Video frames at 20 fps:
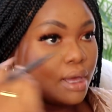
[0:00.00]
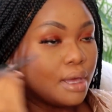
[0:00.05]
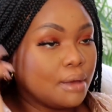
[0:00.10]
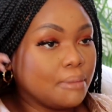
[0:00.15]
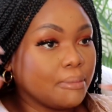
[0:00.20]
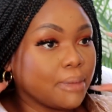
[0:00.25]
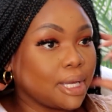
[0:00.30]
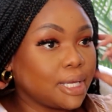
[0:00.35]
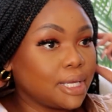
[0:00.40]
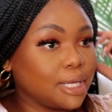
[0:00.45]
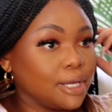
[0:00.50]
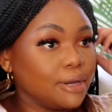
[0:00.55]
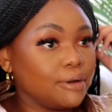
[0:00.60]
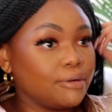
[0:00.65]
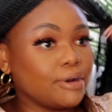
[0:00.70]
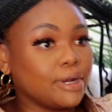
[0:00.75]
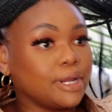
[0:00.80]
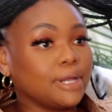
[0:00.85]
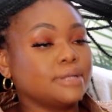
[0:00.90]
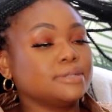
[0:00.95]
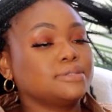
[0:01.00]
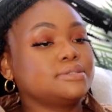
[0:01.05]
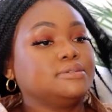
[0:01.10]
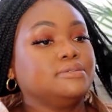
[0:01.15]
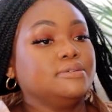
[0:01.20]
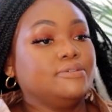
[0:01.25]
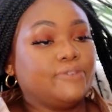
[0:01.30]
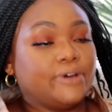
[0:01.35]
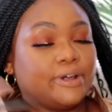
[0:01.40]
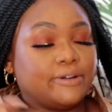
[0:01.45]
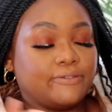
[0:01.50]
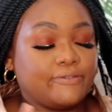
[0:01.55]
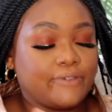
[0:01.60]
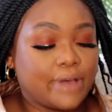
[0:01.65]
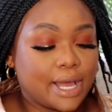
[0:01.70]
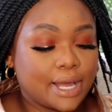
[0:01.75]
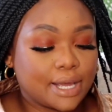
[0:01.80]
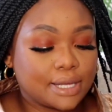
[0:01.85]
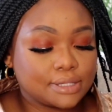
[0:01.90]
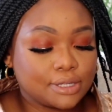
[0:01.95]
My earrings, fun
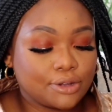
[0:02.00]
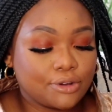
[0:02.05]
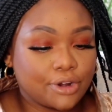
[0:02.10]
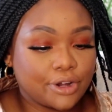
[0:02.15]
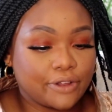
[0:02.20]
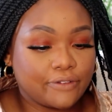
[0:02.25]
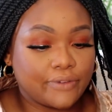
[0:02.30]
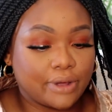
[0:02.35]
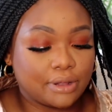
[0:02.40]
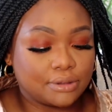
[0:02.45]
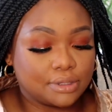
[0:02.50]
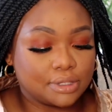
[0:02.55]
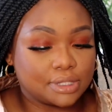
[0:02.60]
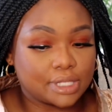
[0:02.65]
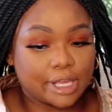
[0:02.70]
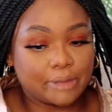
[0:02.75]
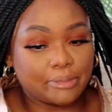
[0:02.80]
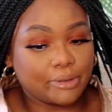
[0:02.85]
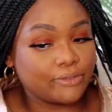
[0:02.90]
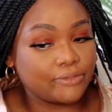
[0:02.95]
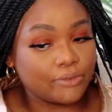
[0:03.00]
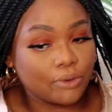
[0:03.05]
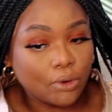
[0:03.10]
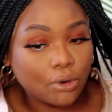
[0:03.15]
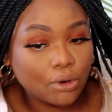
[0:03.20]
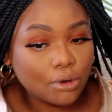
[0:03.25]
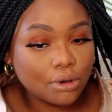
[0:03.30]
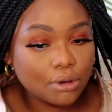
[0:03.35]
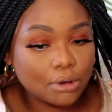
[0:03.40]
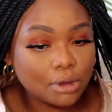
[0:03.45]
fact, I only found the day before.